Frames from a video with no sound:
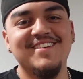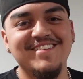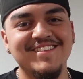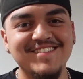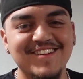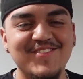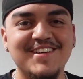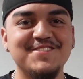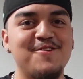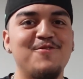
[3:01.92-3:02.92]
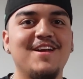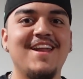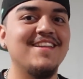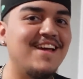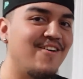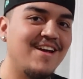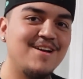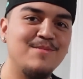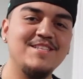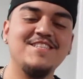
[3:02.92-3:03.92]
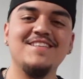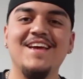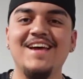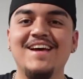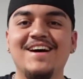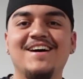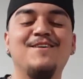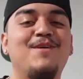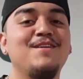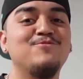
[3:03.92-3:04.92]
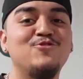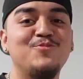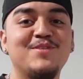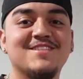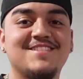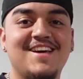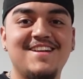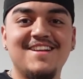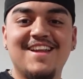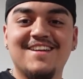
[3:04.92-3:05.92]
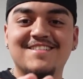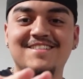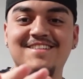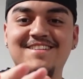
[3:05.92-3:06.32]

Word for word: on and stuff because they're already laying down, like I mentioned. Um, I am super excited. Like